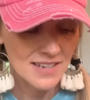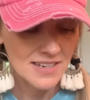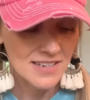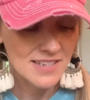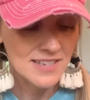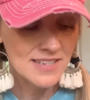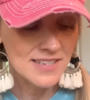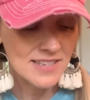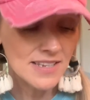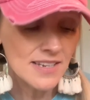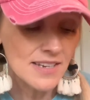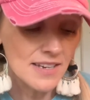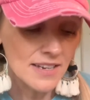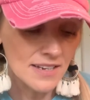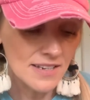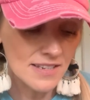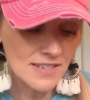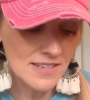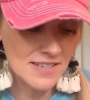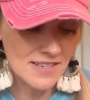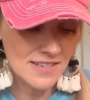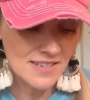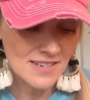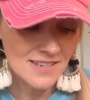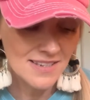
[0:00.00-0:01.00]

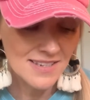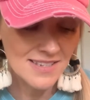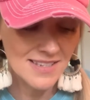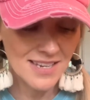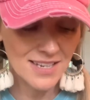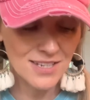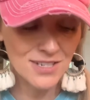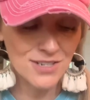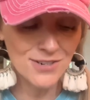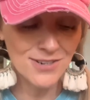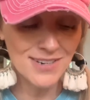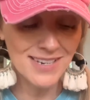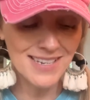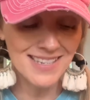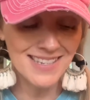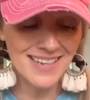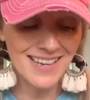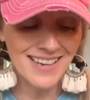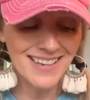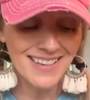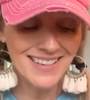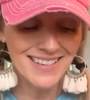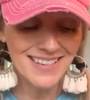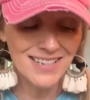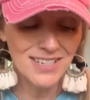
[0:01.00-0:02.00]
Six, said
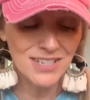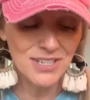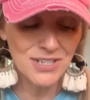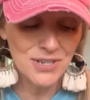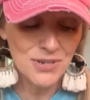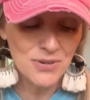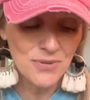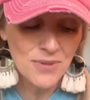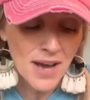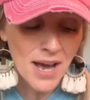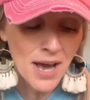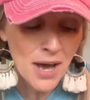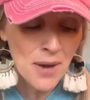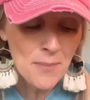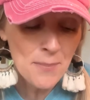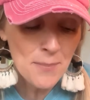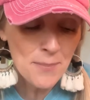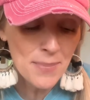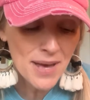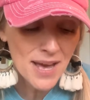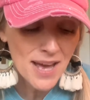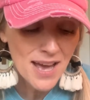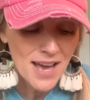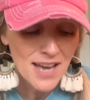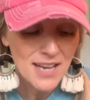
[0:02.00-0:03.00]
Teresa. Two up,
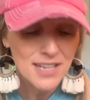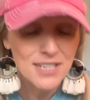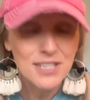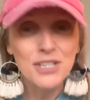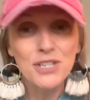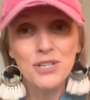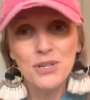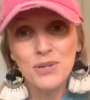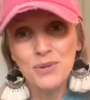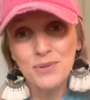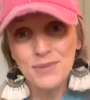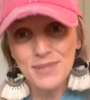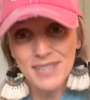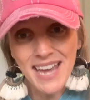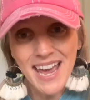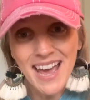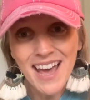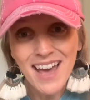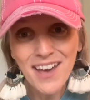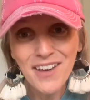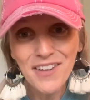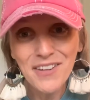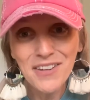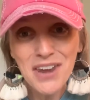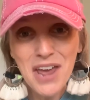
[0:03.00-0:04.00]
two
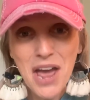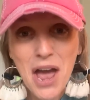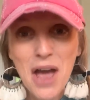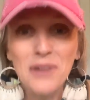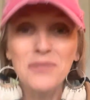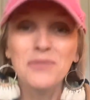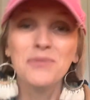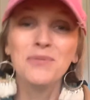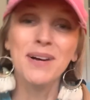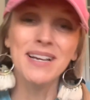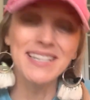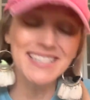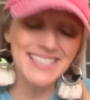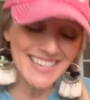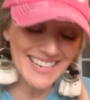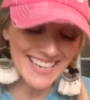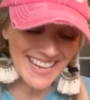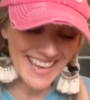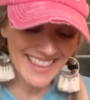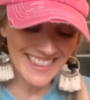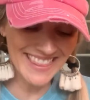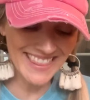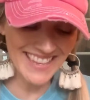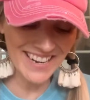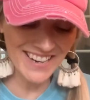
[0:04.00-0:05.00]
down, one to
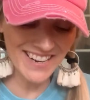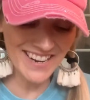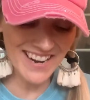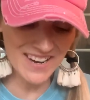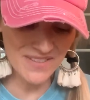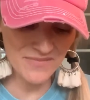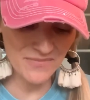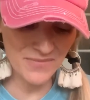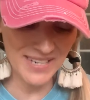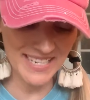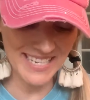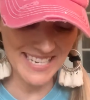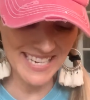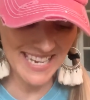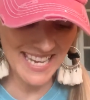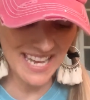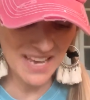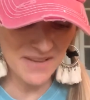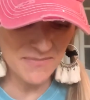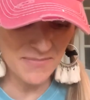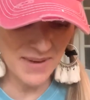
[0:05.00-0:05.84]
get there, and one to get